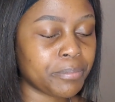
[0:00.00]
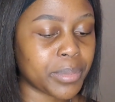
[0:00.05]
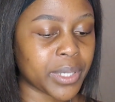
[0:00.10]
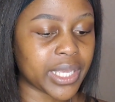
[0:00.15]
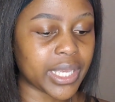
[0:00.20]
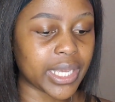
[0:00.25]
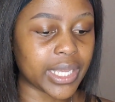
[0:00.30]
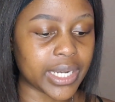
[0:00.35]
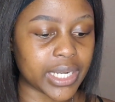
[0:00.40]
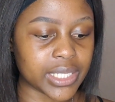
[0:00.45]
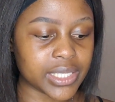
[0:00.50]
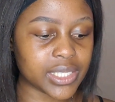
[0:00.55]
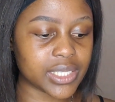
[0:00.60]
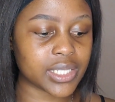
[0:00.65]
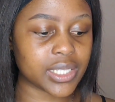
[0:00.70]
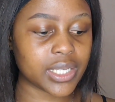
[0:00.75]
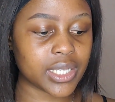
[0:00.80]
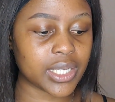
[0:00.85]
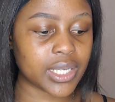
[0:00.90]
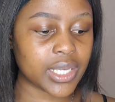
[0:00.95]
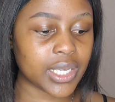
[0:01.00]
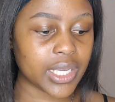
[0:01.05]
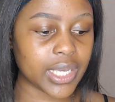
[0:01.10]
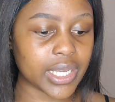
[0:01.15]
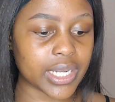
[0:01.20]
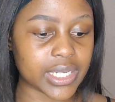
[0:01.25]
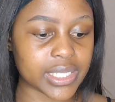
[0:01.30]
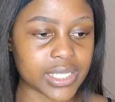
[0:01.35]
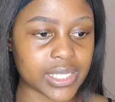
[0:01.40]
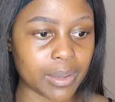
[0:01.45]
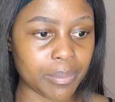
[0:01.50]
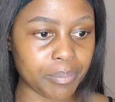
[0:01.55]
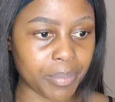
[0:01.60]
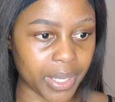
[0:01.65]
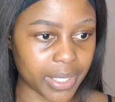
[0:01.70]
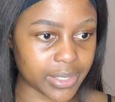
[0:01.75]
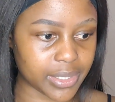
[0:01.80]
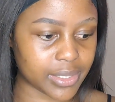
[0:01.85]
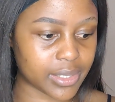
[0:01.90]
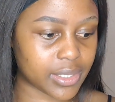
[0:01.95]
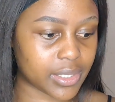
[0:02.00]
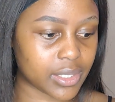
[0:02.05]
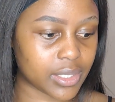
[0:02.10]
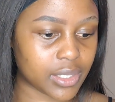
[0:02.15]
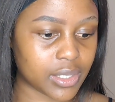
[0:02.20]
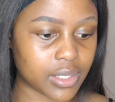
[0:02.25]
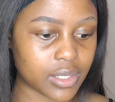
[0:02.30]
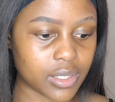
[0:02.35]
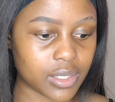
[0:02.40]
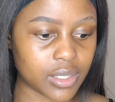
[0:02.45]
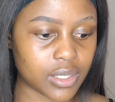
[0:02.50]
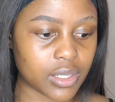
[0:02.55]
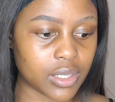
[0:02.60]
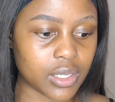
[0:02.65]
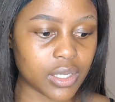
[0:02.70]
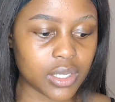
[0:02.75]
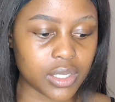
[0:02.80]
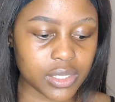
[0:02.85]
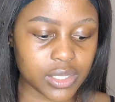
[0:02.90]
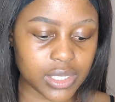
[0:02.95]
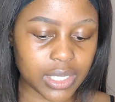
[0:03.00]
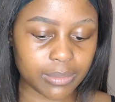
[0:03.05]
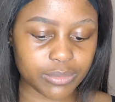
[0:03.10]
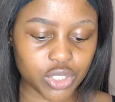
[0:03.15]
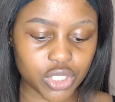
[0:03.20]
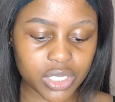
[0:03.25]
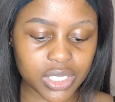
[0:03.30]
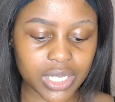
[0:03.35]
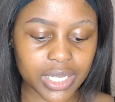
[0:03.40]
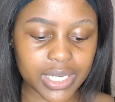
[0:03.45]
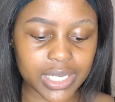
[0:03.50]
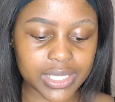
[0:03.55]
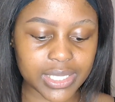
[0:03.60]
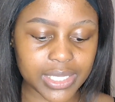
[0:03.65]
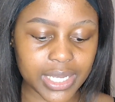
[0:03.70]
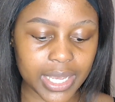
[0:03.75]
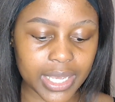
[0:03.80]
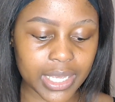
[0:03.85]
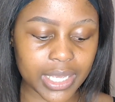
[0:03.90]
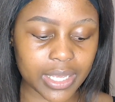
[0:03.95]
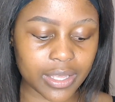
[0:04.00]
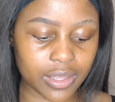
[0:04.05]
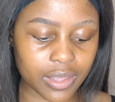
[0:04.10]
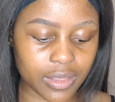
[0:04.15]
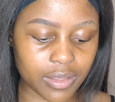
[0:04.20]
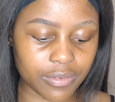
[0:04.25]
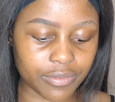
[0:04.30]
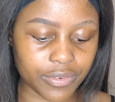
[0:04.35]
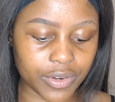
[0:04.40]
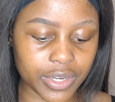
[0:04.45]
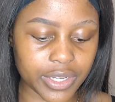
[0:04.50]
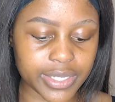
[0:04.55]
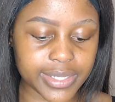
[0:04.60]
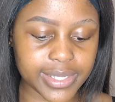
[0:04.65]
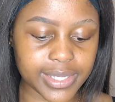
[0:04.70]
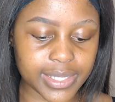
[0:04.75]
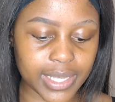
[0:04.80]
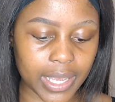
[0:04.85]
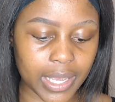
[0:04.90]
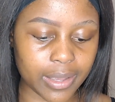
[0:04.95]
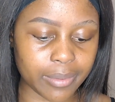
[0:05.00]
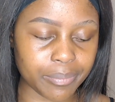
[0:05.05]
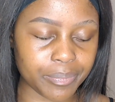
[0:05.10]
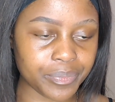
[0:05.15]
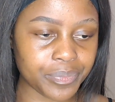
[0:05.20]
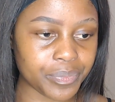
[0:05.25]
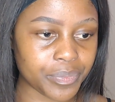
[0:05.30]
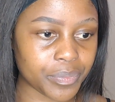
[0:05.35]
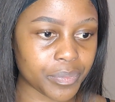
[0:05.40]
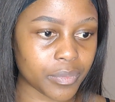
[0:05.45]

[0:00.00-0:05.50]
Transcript: beginners it is the best. So I'm just gonna take the very same